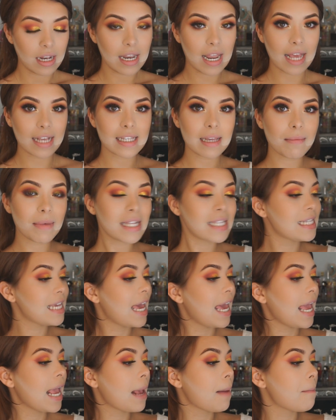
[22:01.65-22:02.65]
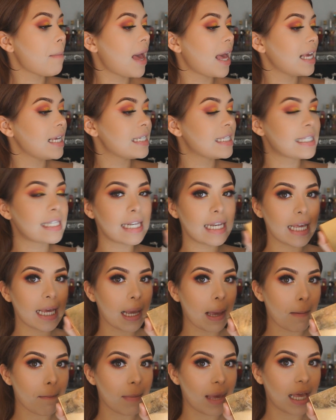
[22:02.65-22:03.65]
Next, I'm going to take my
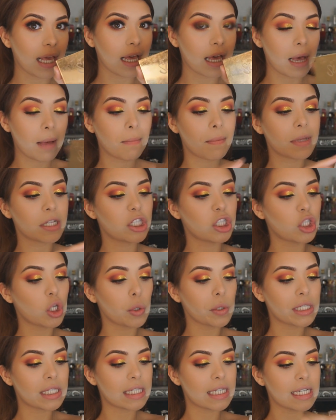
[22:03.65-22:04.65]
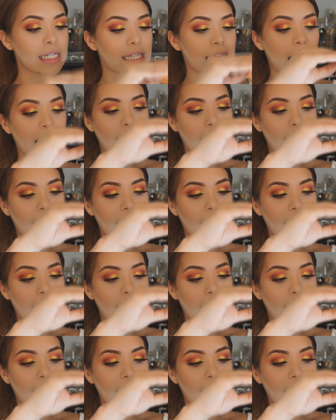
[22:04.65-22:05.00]
Sleek Makeup Solstice